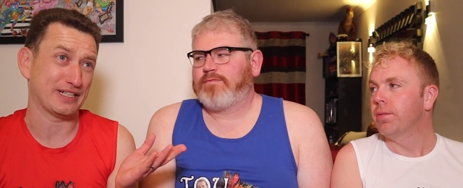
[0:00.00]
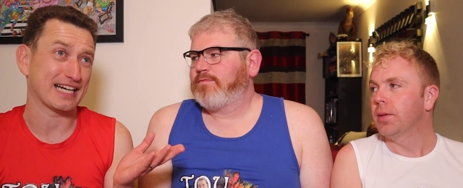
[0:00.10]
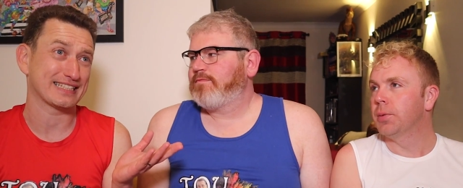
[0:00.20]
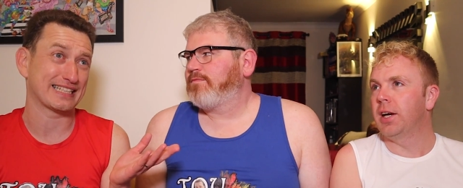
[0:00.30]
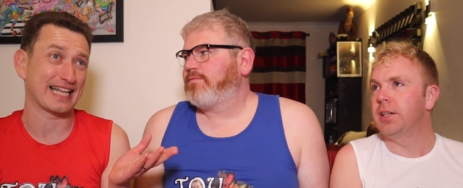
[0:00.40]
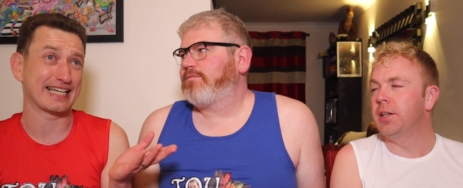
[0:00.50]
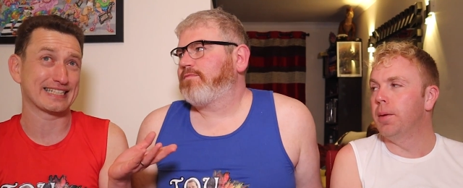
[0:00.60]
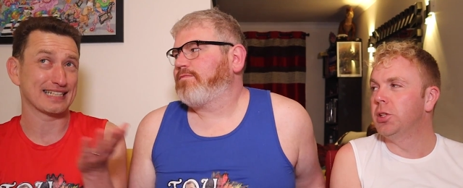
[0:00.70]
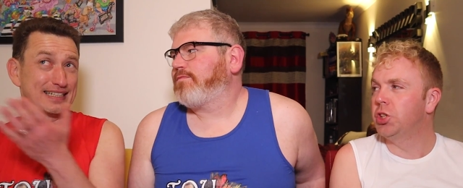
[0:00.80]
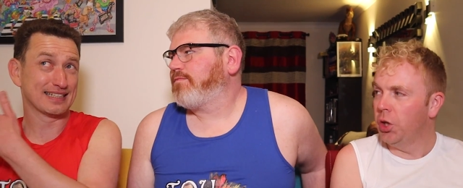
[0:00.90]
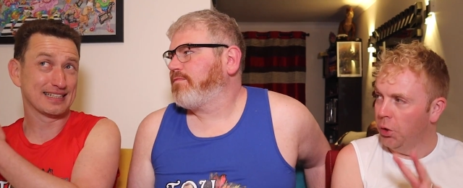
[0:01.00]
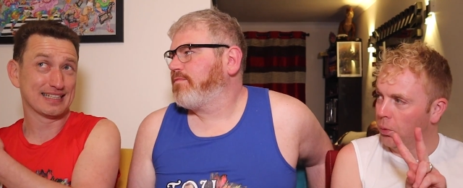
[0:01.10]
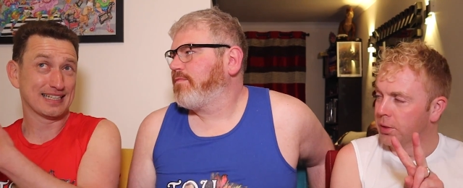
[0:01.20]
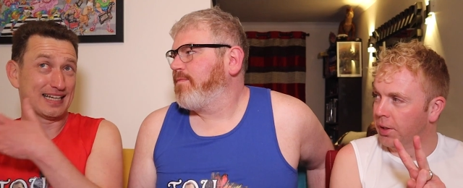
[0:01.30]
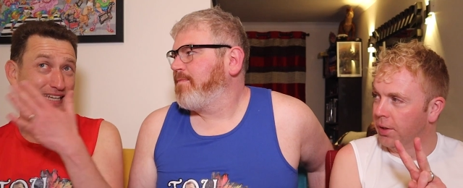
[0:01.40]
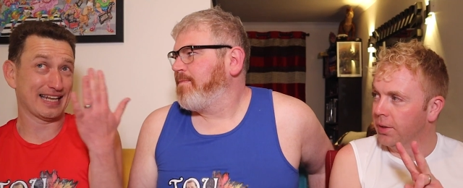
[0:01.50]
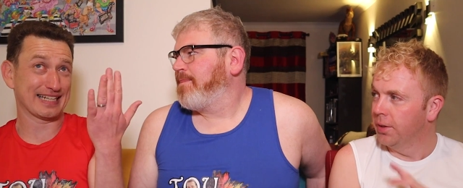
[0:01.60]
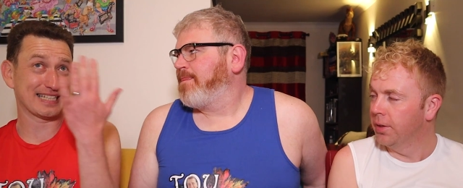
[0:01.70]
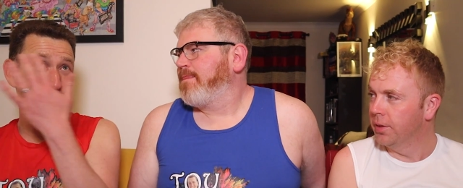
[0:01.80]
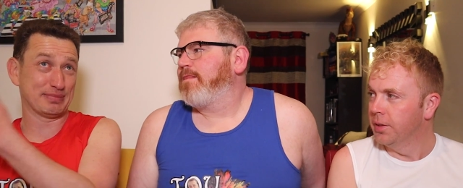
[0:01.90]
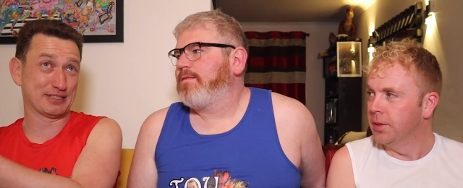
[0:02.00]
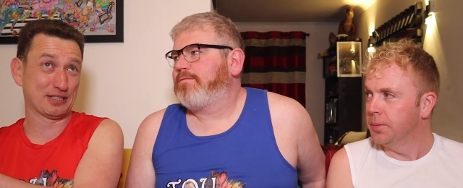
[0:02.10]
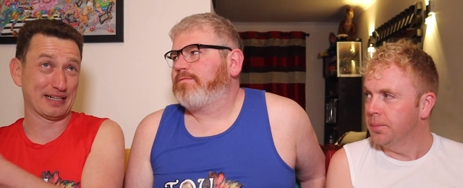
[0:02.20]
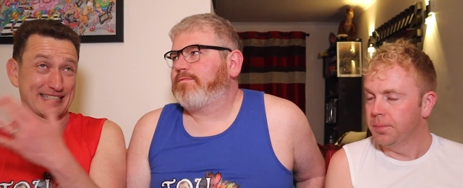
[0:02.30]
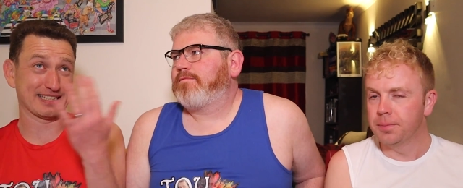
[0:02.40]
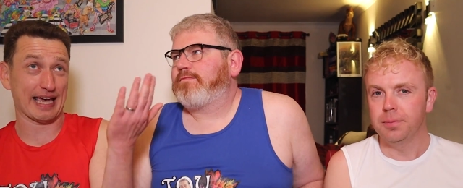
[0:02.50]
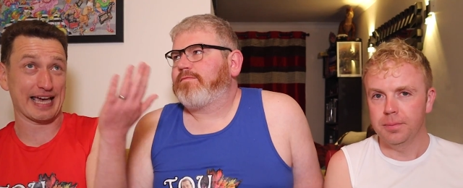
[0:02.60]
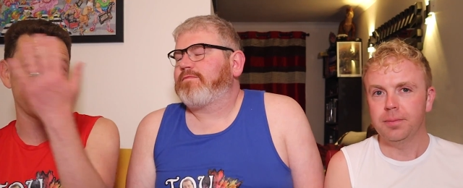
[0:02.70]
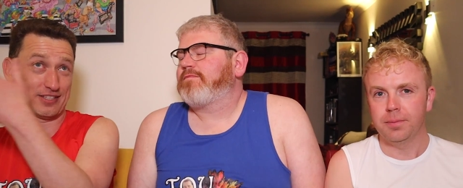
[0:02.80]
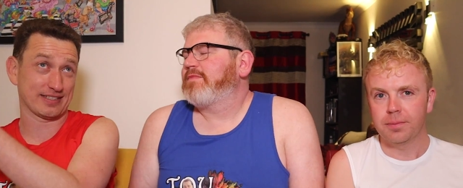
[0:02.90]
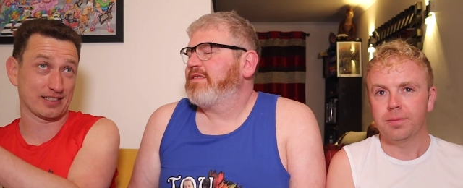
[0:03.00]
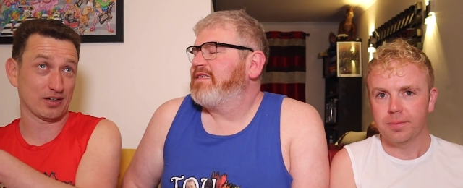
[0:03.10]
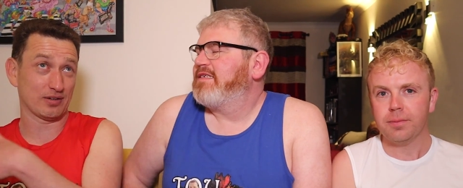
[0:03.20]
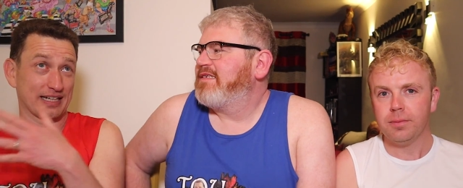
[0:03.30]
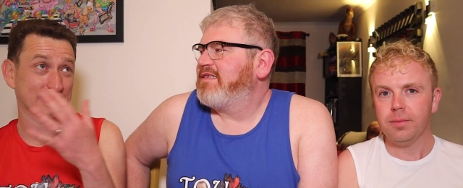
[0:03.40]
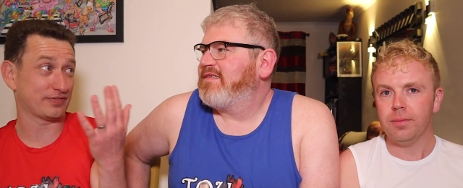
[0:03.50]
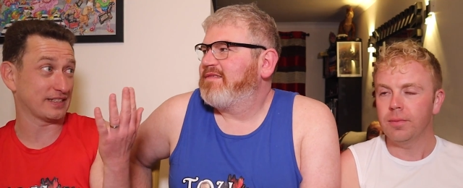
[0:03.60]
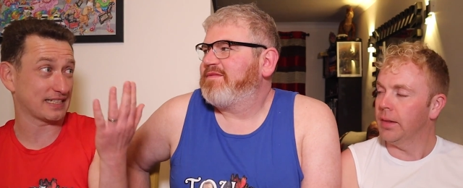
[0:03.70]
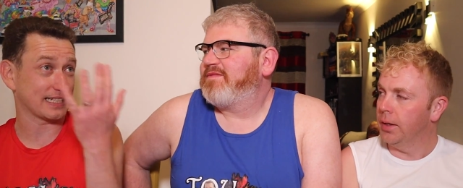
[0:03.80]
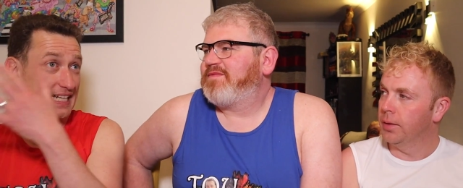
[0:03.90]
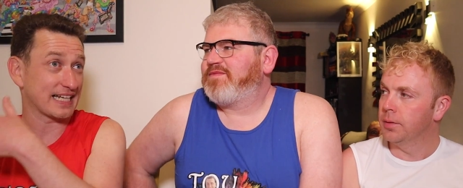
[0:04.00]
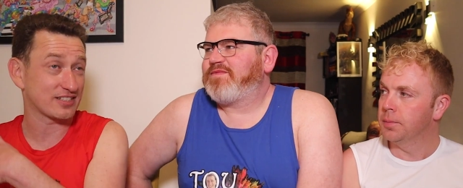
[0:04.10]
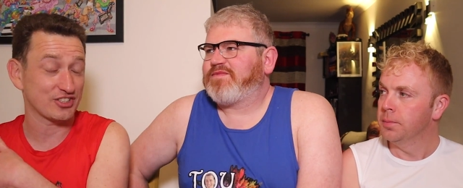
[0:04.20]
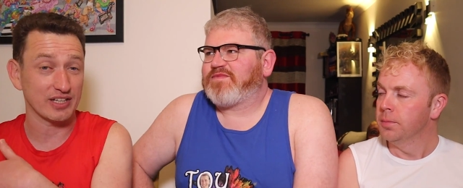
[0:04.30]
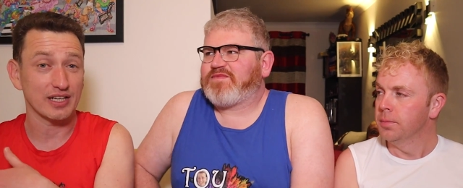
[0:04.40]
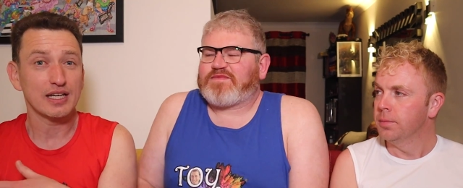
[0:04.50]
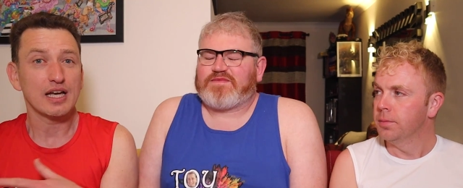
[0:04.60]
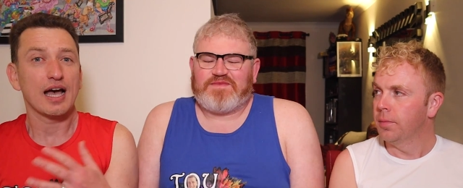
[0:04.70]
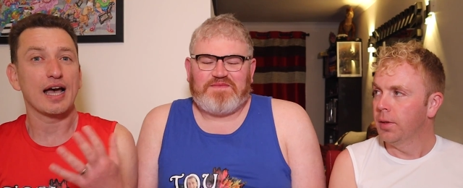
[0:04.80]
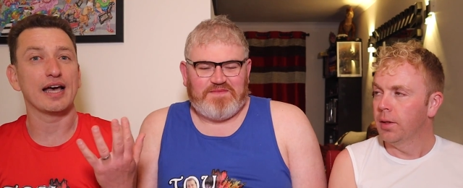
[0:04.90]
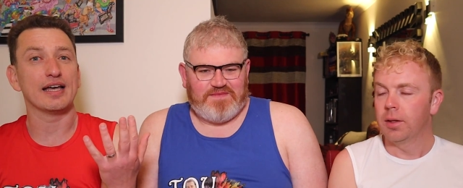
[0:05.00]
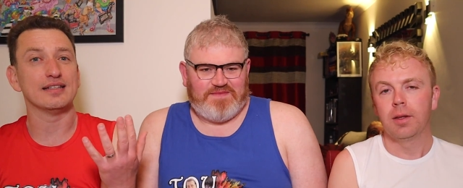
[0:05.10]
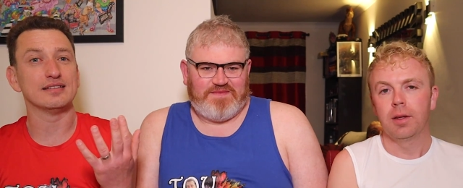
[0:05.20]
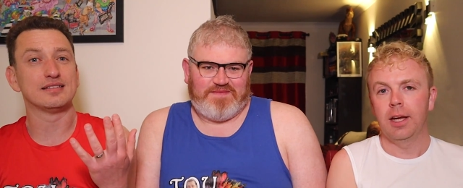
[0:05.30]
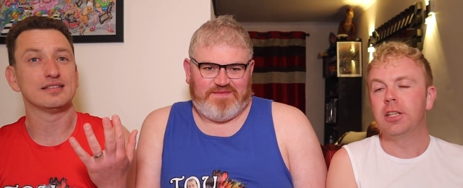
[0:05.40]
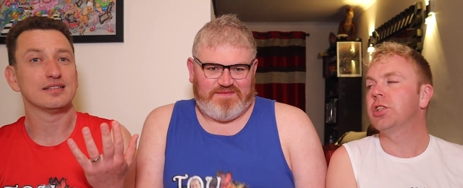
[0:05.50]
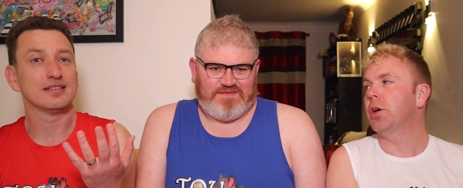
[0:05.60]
Speaker 1: reacted. It like, like, number two, wasn't it? Like number two, like ages ago. Like feels like last year. And it's